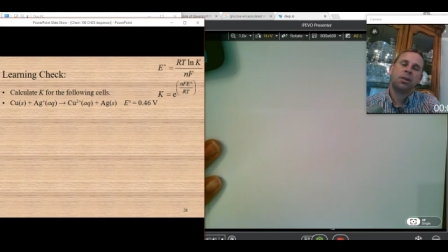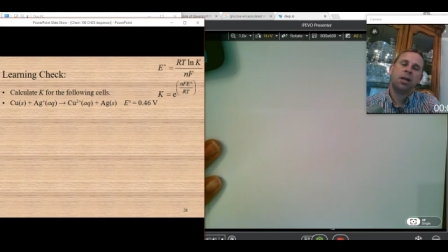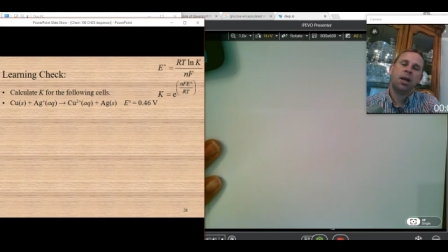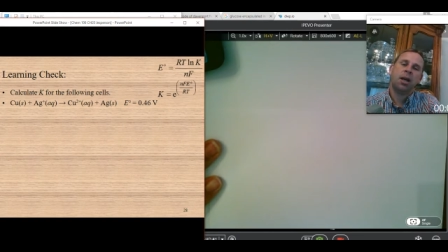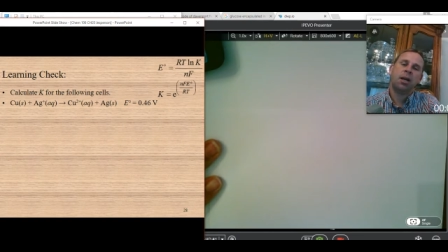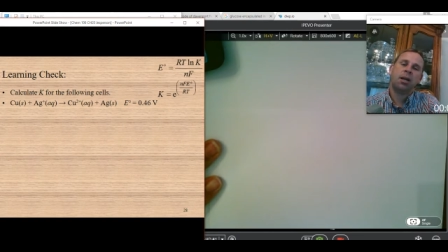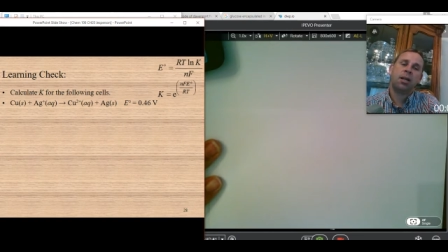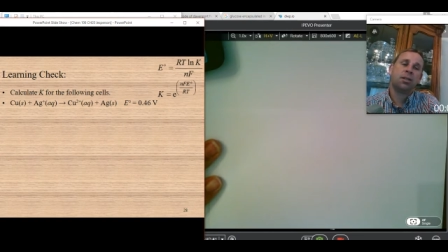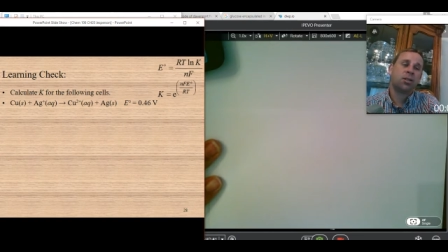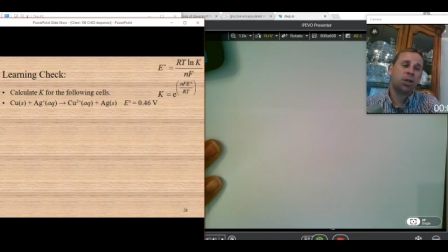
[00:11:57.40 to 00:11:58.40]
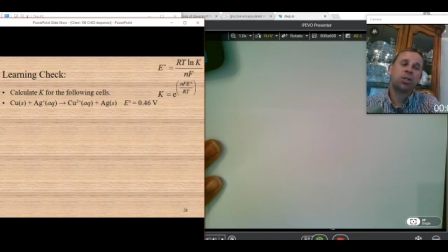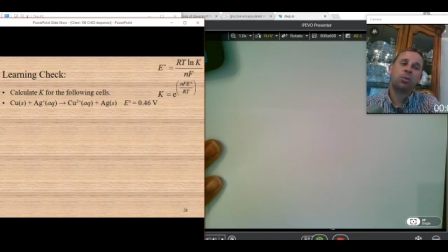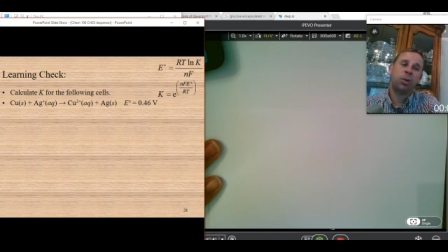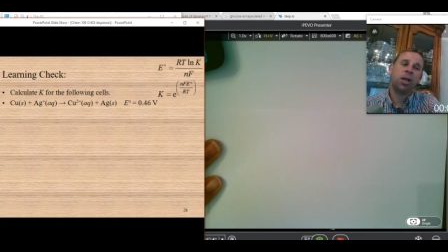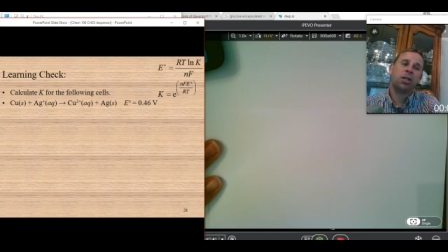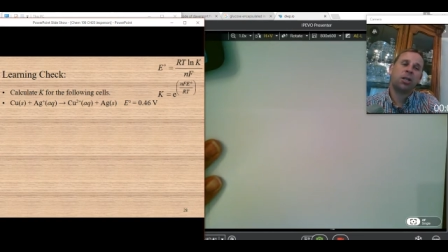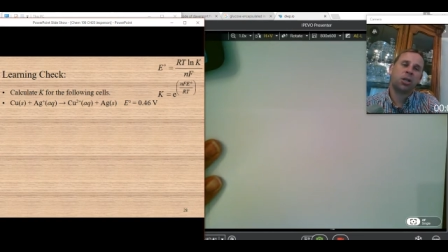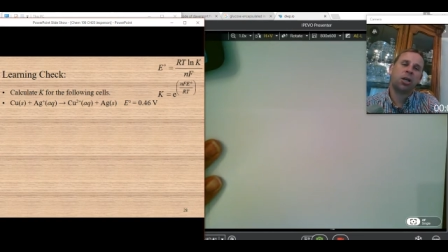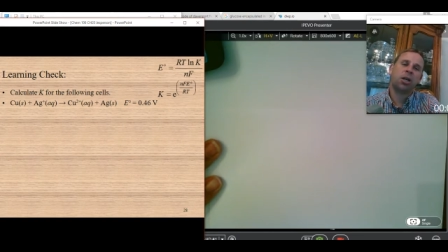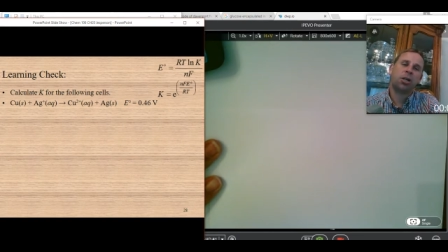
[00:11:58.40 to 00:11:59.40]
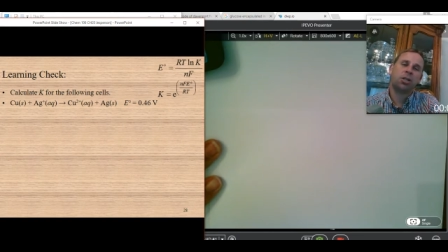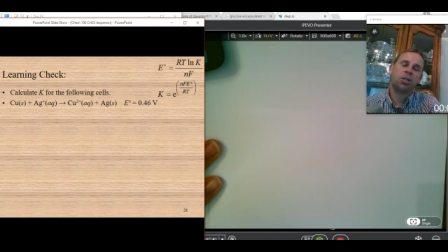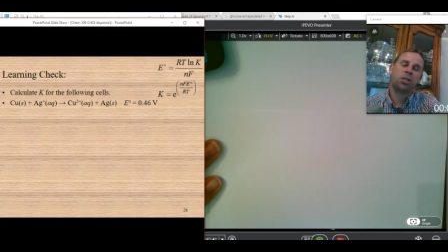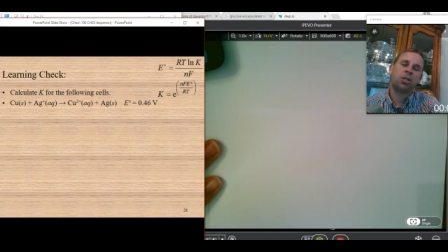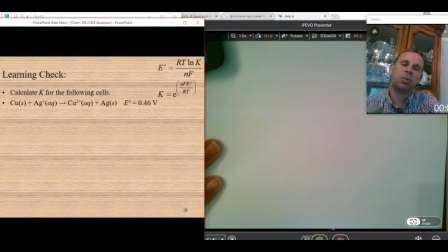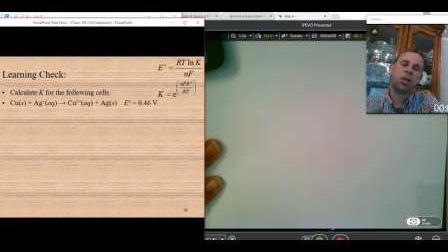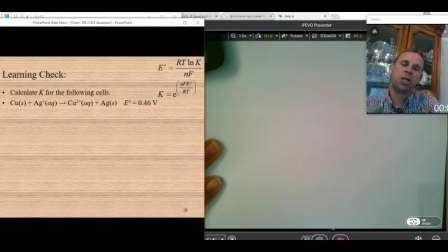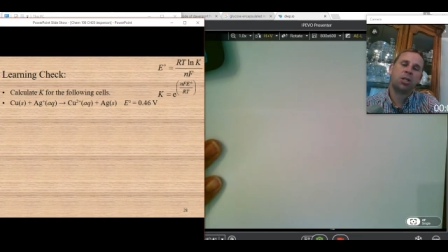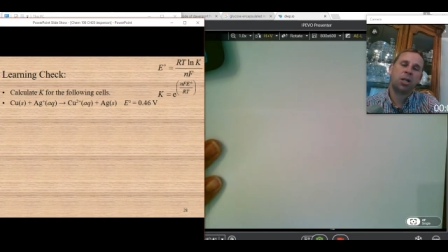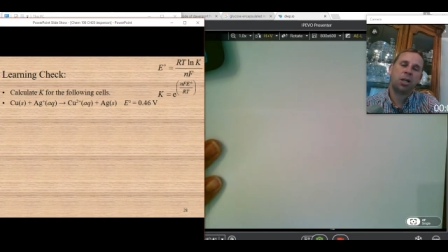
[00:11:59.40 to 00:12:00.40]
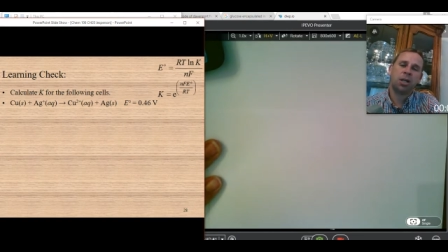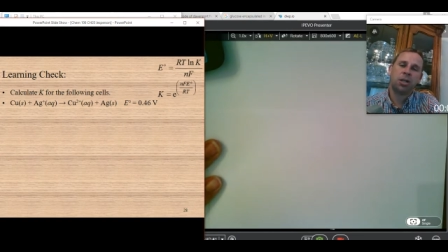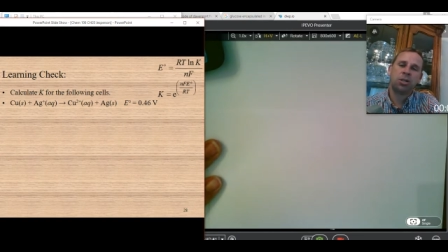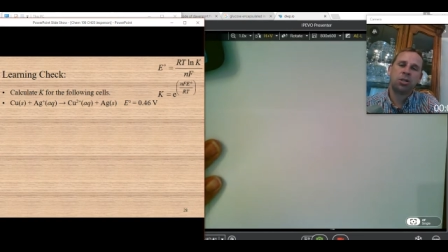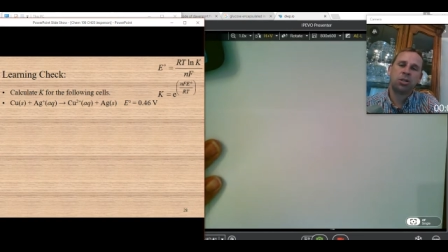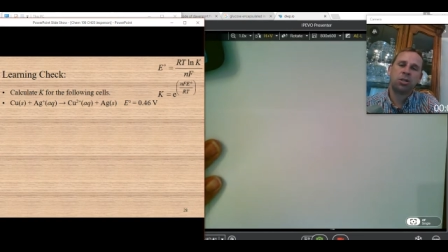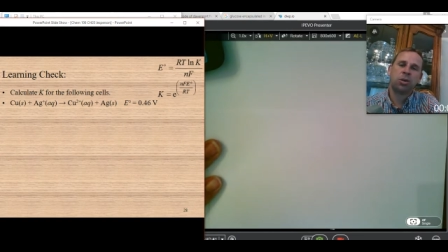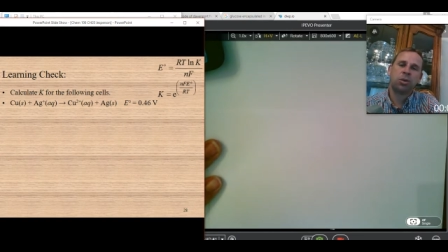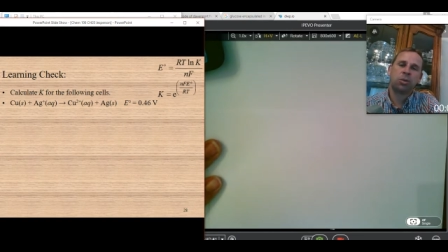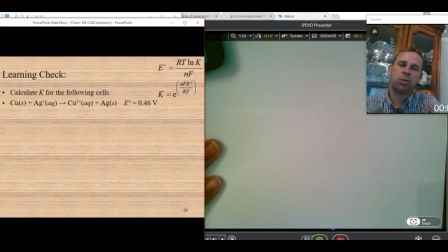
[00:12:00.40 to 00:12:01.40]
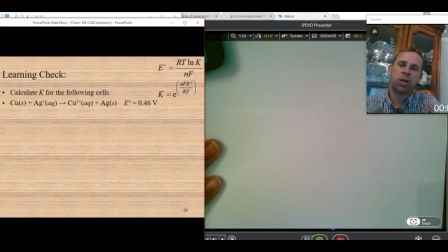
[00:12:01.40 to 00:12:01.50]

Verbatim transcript: Uh, it's just a plug and chug. It's just a plug and chug, and it's good to go through it